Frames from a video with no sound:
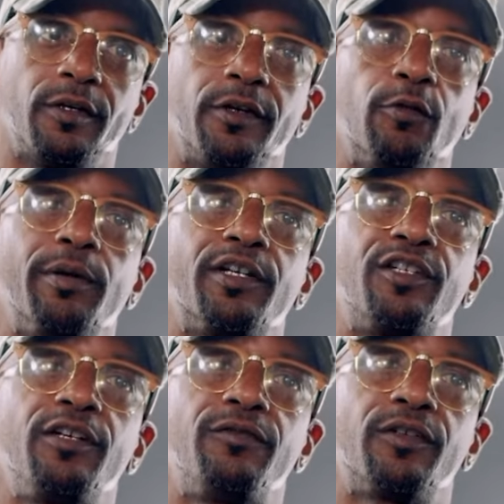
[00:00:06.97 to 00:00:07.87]
Your best
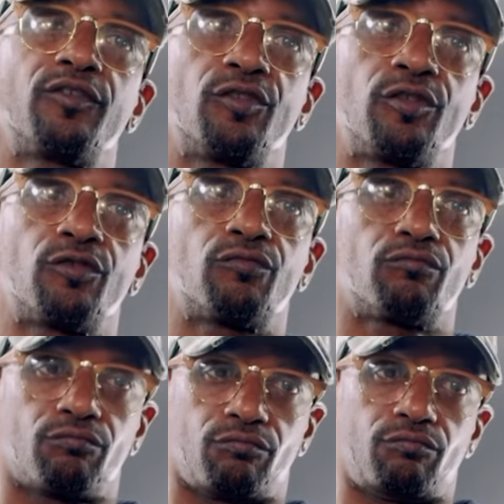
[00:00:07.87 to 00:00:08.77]
defense is
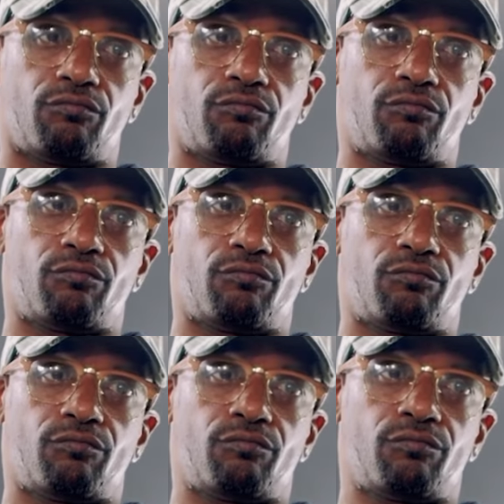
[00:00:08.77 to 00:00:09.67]

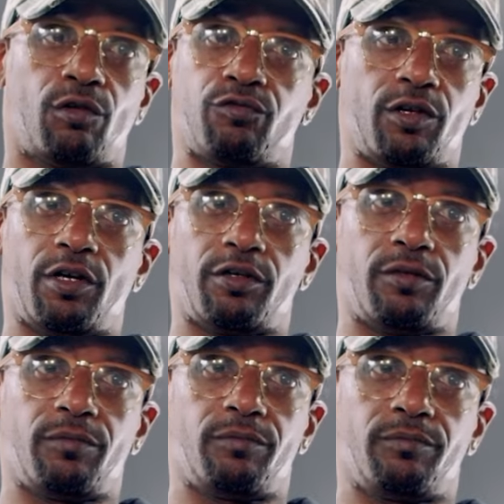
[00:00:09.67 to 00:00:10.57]
don't say nothing.